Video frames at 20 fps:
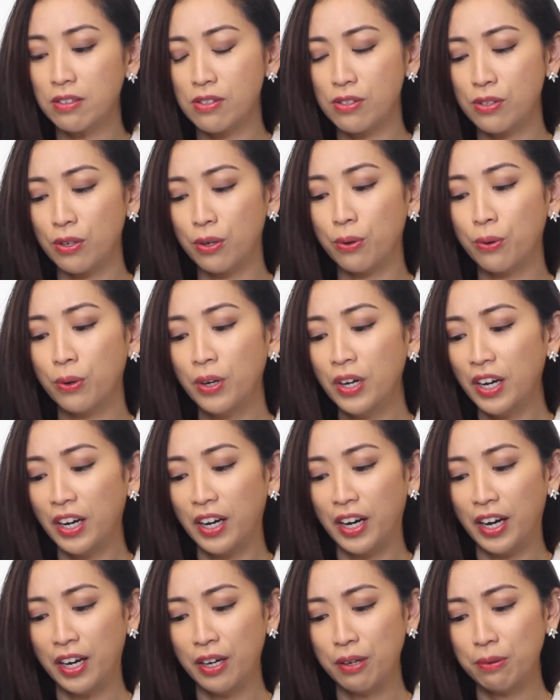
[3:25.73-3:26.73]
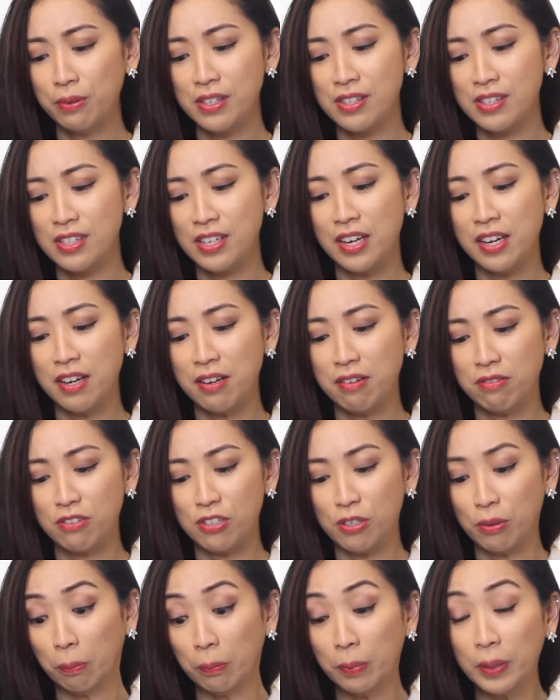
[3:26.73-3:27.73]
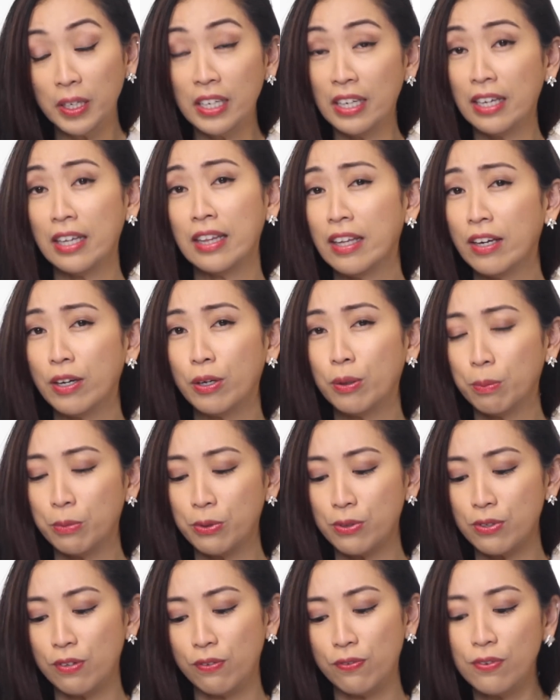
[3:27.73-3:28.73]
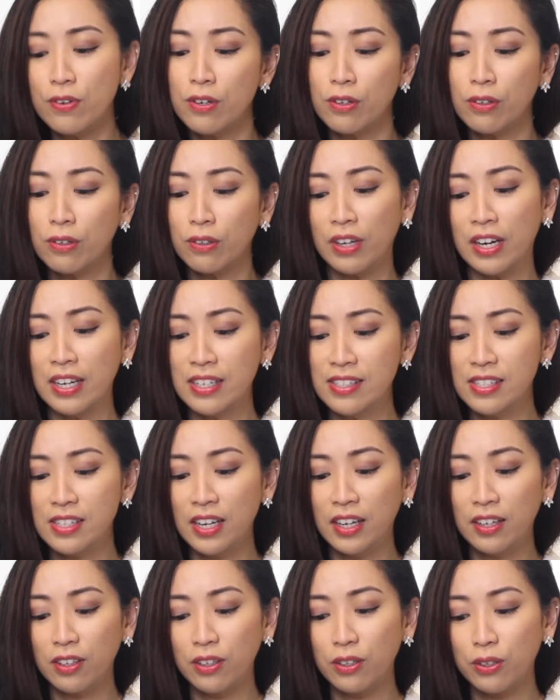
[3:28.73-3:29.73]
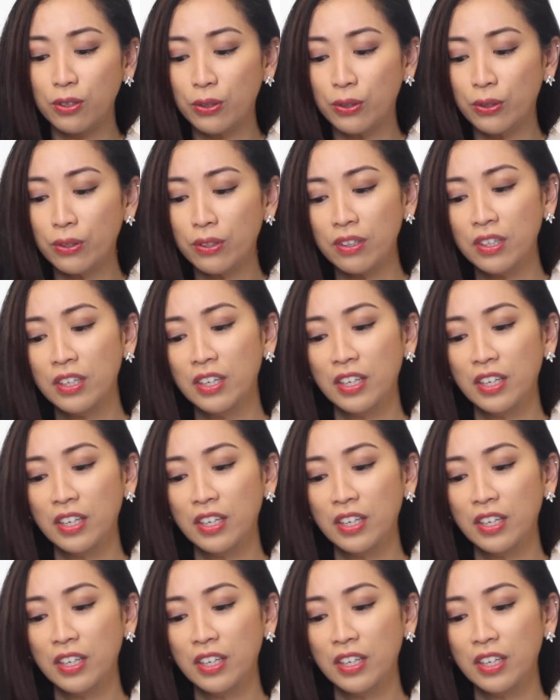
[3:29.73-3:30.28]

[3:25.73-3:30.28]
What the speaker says: So I would say, to me, they almost feel identical.